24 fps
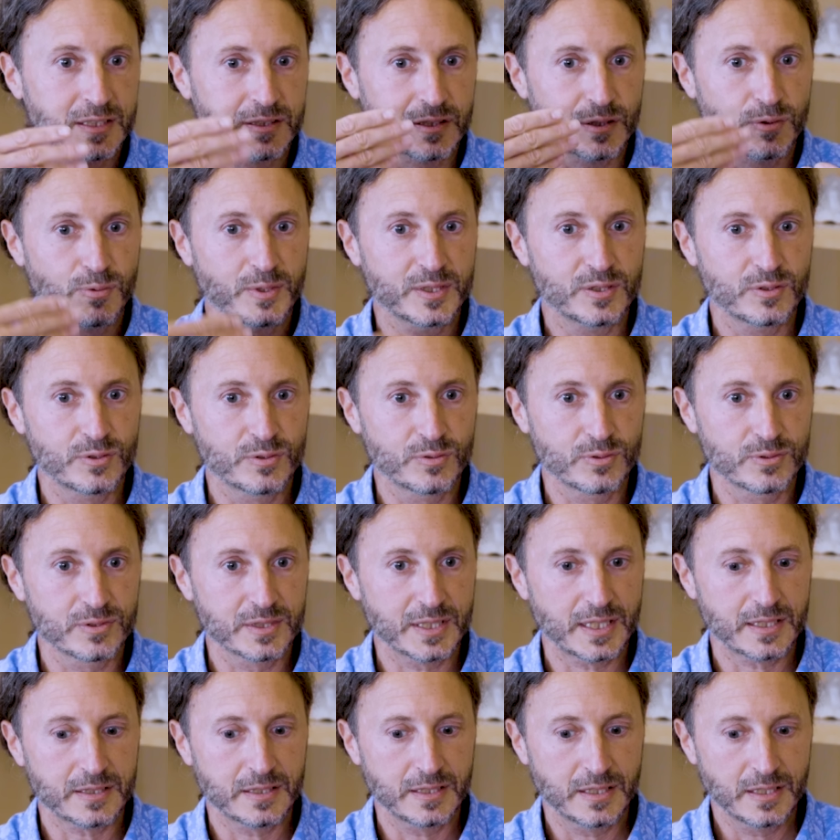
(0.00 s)
So when you do
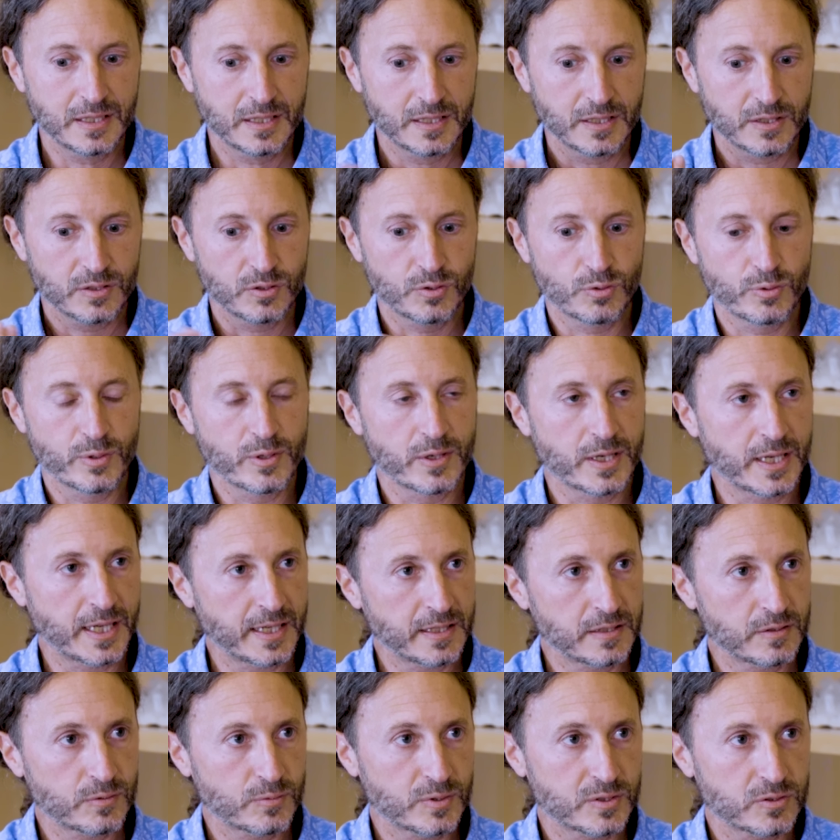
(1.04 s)
that, you
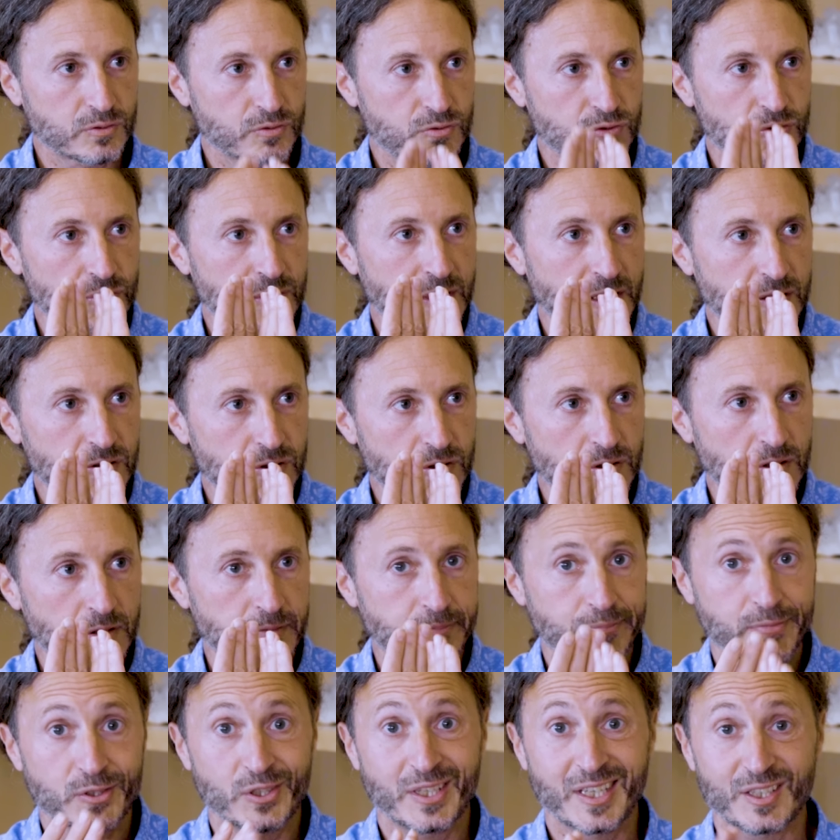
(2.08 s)
realign with your true nature,
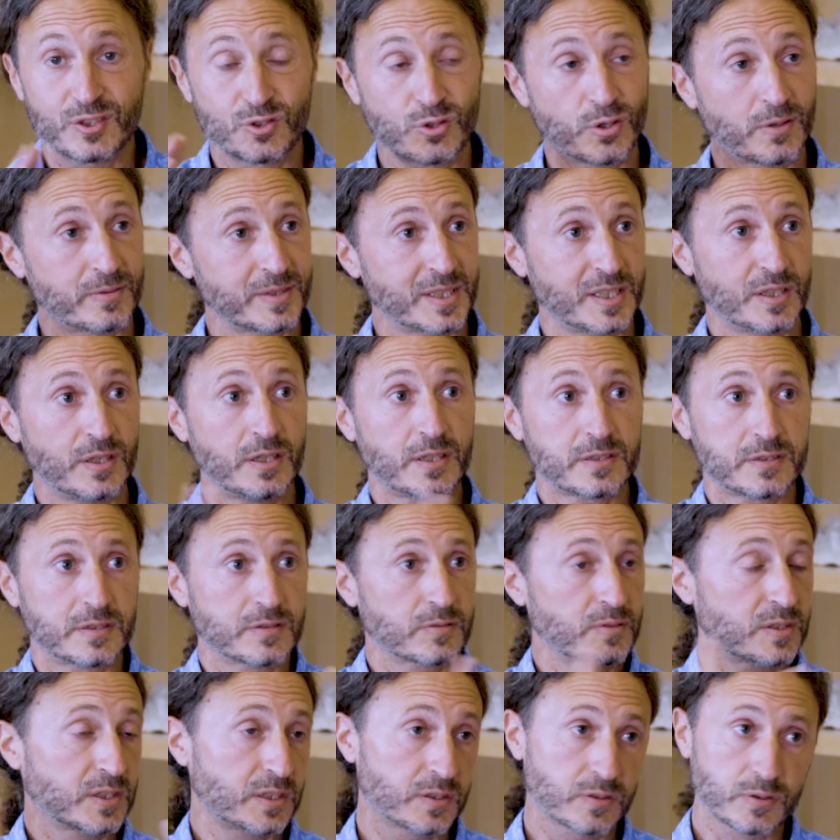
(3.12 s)
the nature of the Earth,
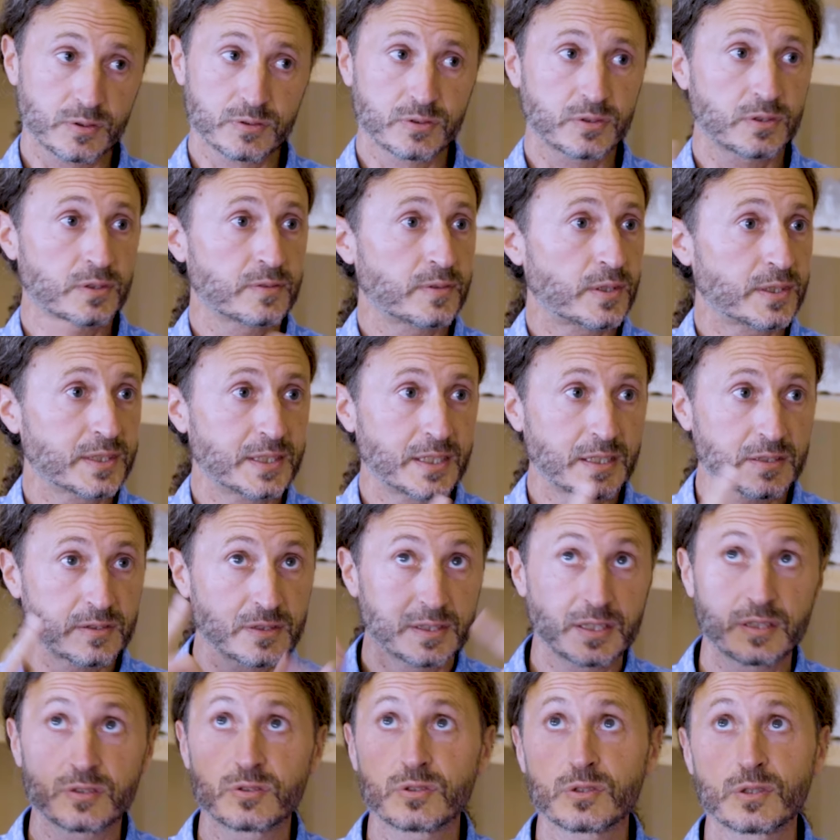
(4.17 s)
which is also a vortex, the
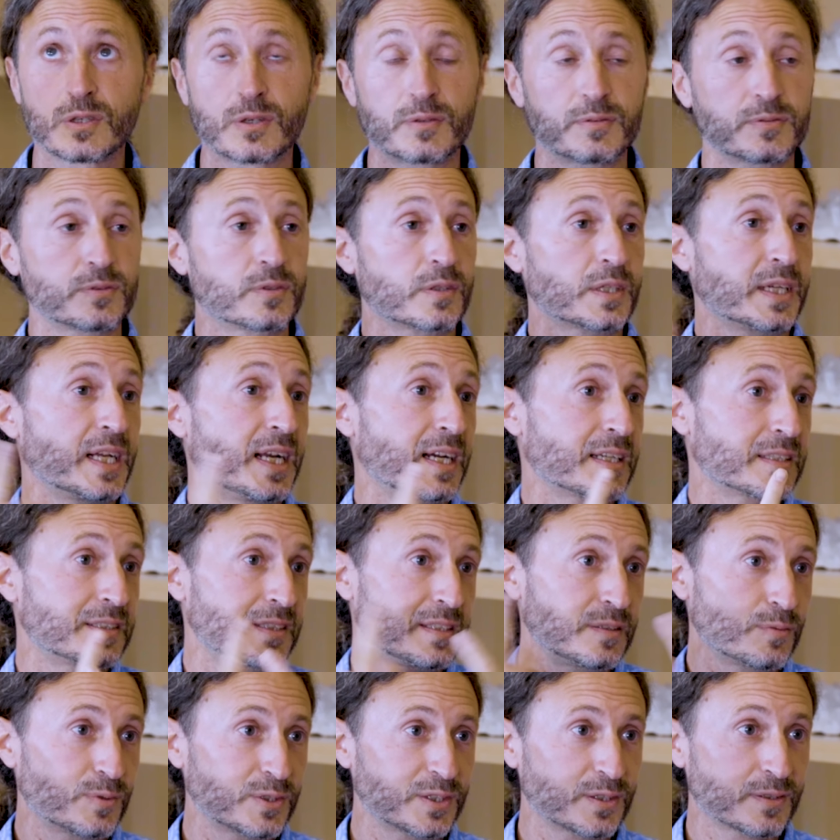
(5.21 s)
nature of the
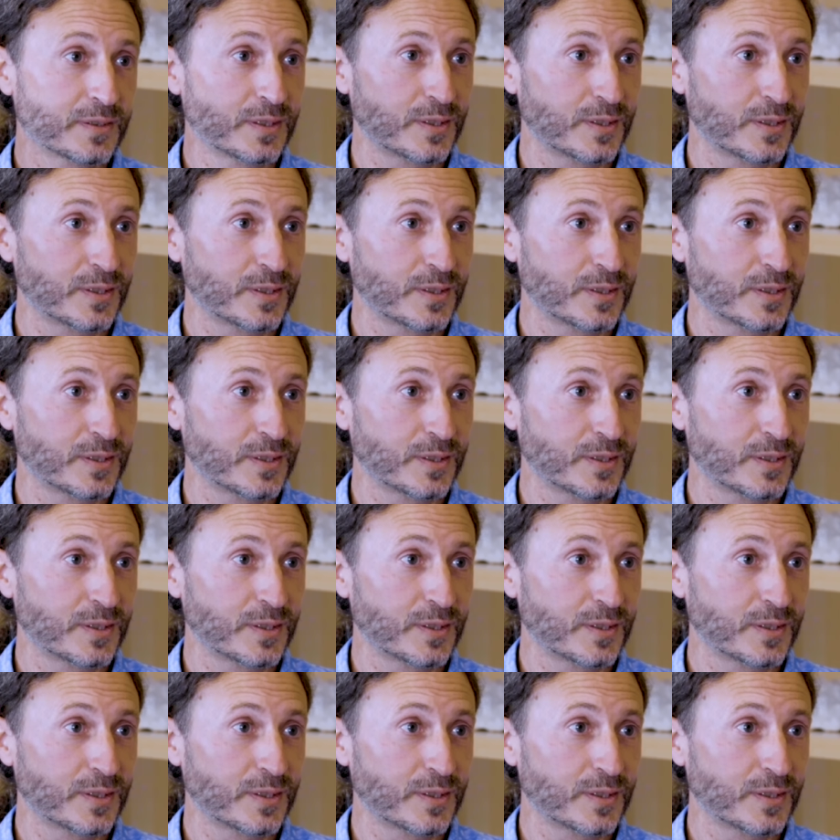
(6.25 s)
galaxy, which is